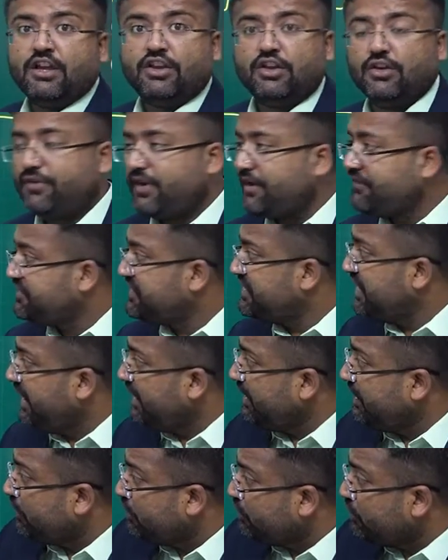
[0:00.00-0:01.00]
Now we have
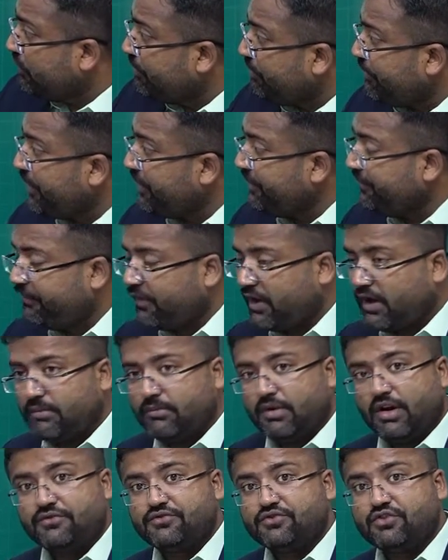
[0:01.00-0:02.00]
seen the 2-point form
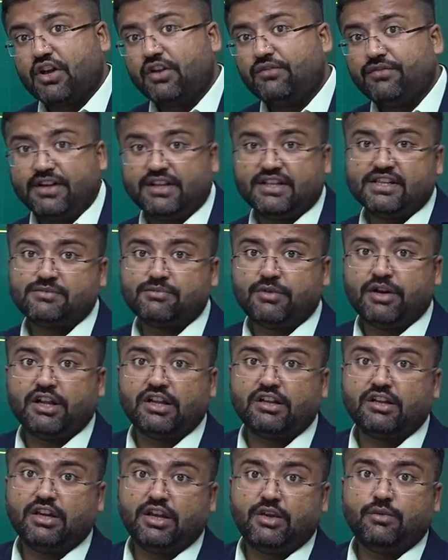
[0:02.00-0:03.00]
of solving this
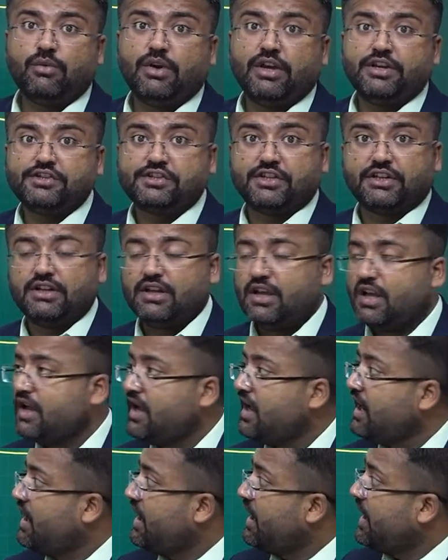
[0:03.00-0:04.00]
particular equation,
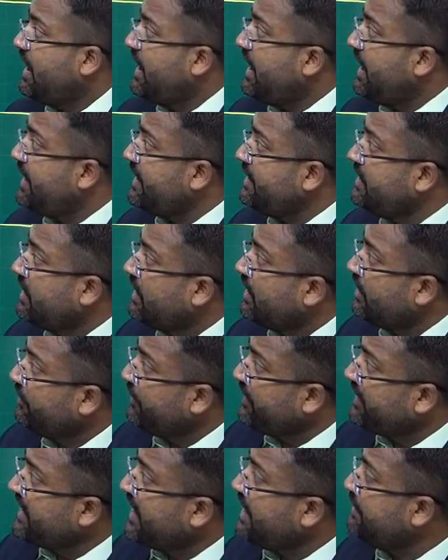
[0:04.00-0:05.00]
and
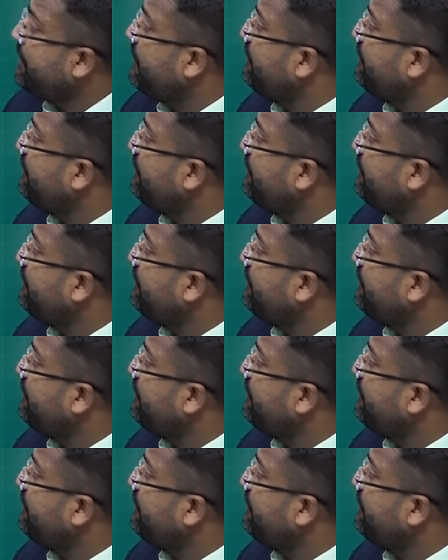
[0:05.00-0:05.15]
with the help